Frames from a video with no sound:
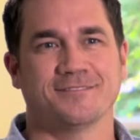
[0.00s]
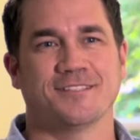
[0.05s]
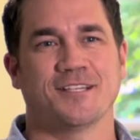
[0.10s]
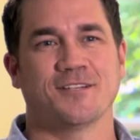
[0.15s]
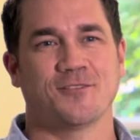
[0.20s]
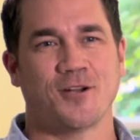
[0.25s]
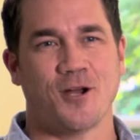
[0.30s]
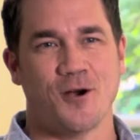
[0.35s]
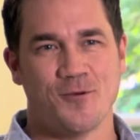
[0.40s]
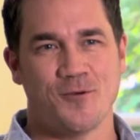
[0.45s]

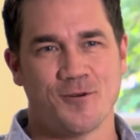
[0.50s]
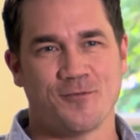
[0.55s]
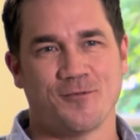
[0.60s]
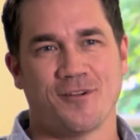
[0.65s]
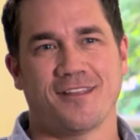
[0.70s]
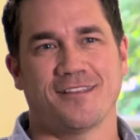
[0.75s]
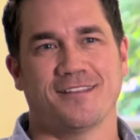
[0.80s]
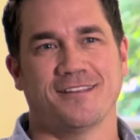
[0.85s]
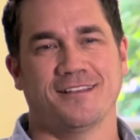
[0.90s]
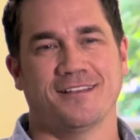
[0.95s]
and going
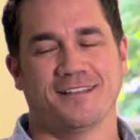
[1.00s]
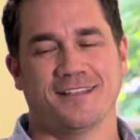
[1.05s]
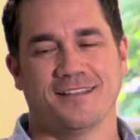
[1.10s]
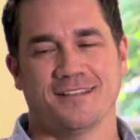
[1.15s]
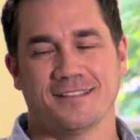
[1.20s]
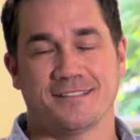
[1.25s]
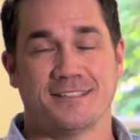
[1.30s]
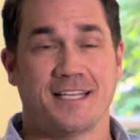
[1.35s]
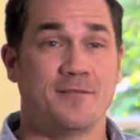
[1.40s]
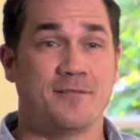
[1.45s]
with it.
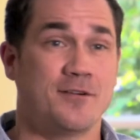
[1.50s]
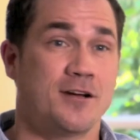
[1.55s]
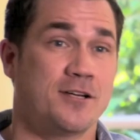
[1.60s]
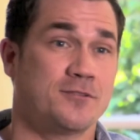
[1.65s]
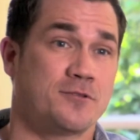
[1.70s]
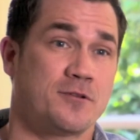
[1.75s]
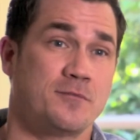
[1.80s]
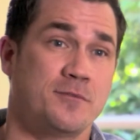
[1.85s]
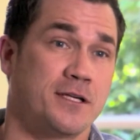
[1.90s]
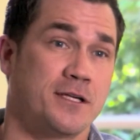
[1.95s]
And the same
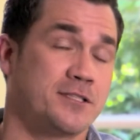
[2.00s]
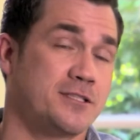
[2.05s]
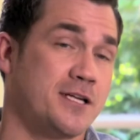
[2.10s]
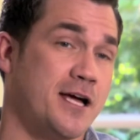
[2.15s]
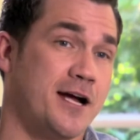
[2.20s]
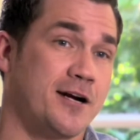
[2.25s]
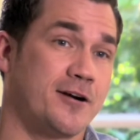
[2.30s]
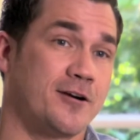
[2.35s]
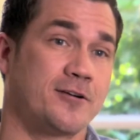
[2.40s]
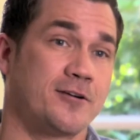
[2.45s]
goes with Mick
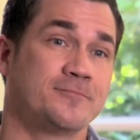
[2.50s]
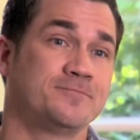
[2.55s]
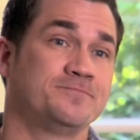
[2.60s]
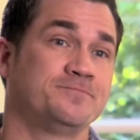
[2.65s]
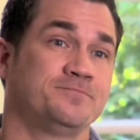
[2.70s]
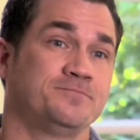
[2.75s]
Jagger.